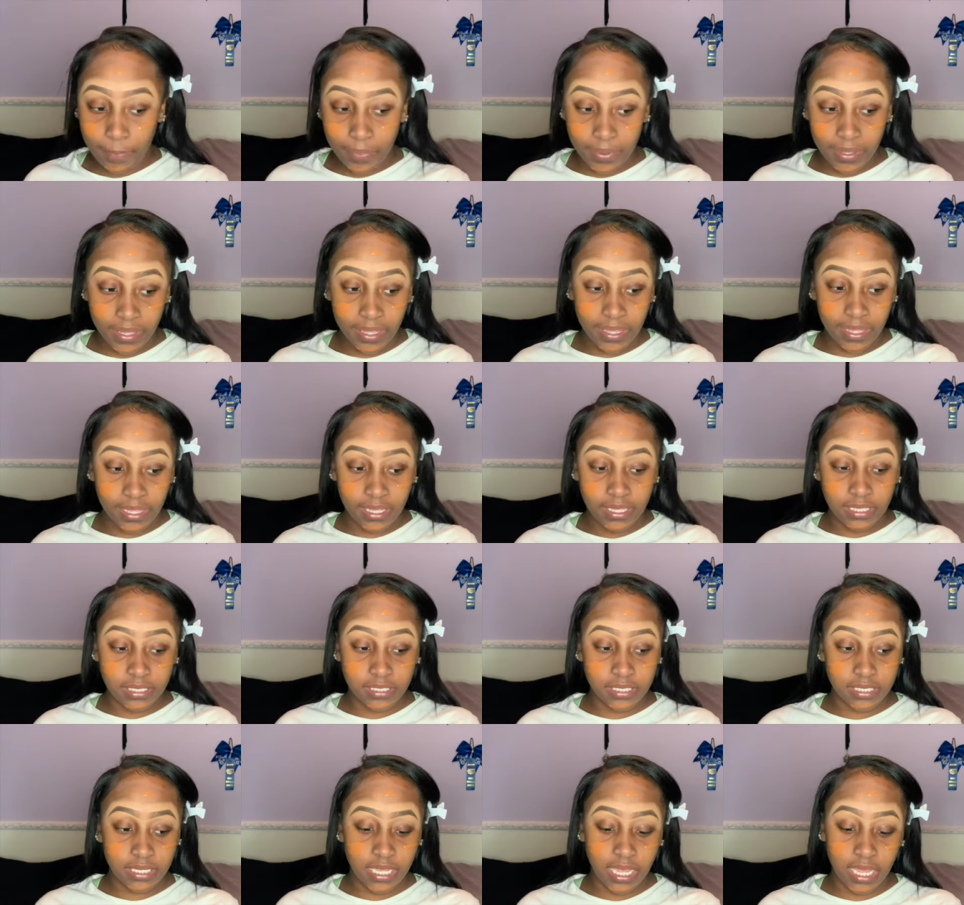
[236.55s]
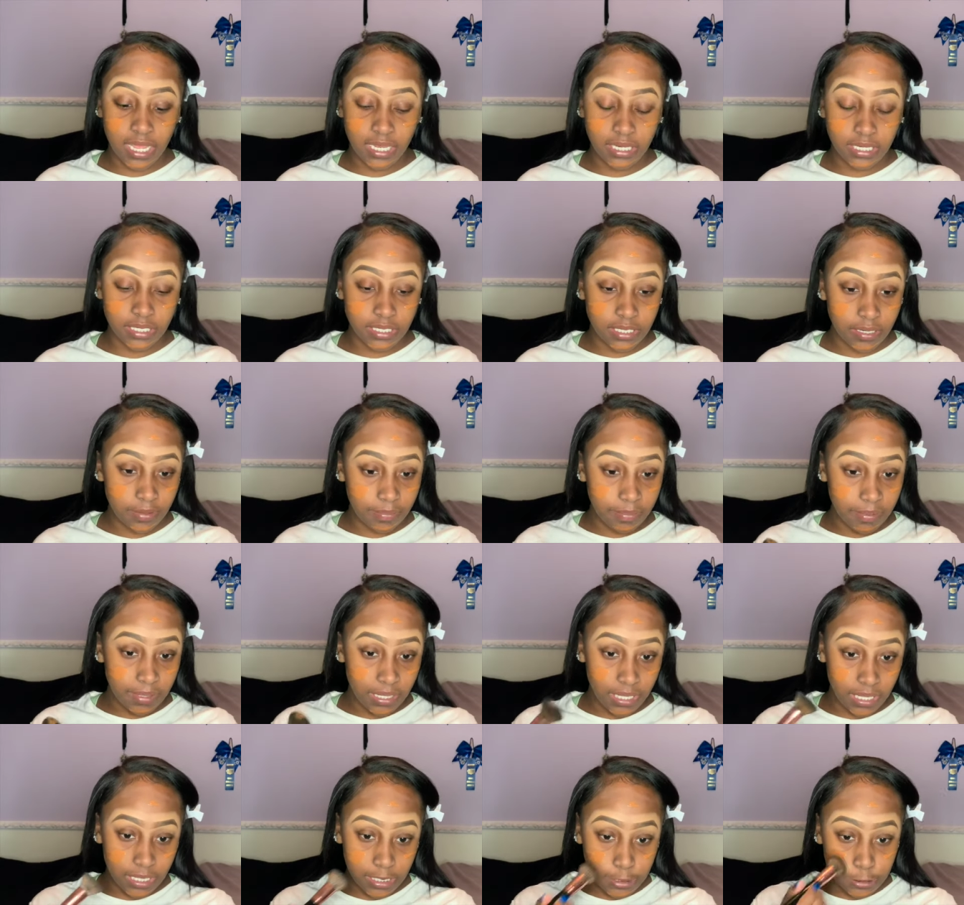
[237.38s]
but it's kind of
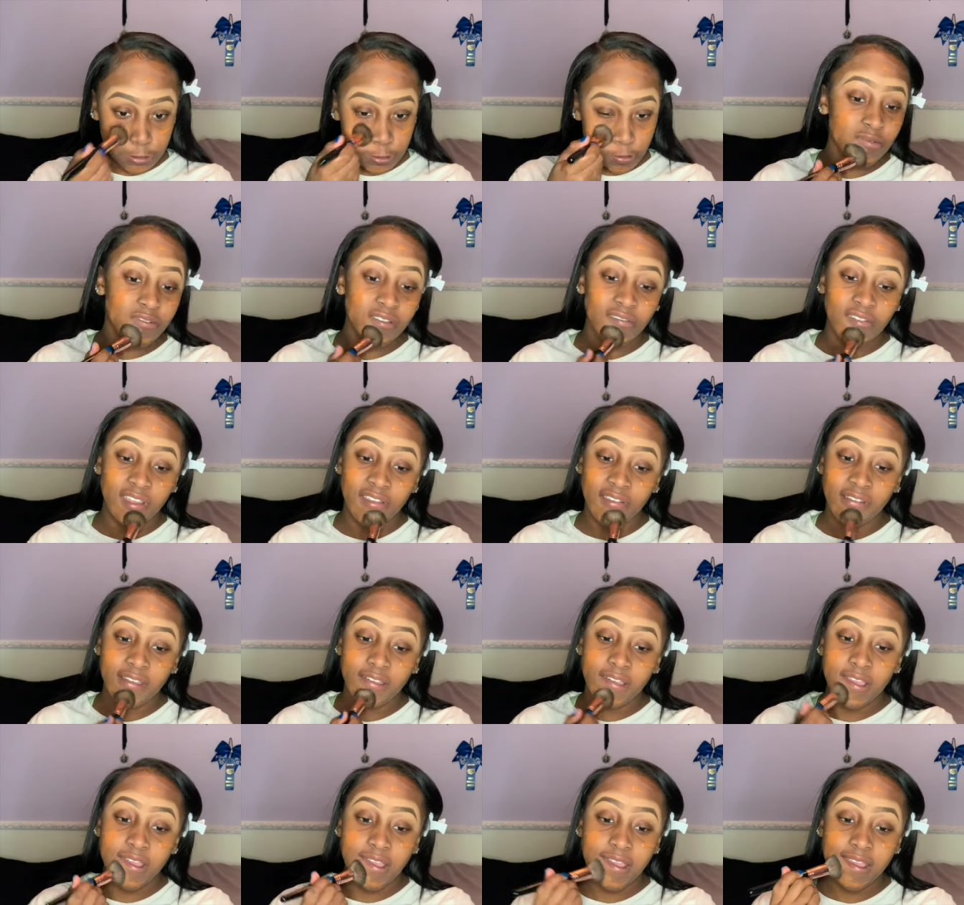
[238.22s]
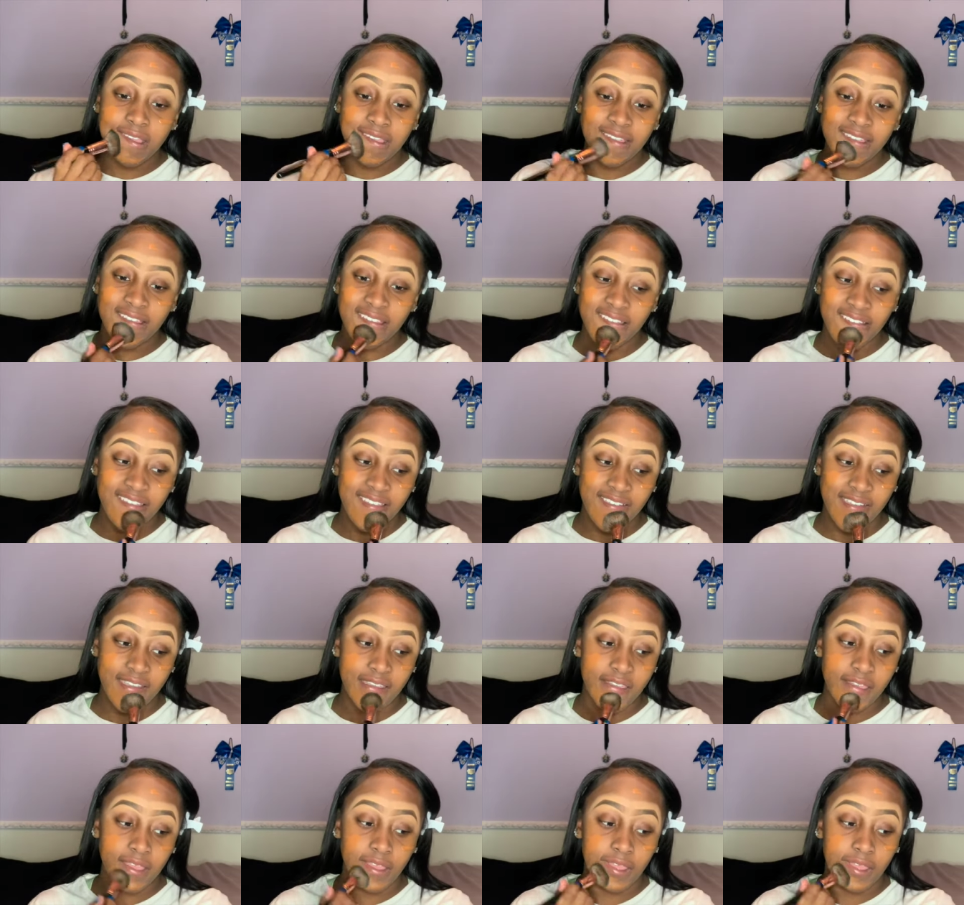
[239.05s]
depends sometimes. And I am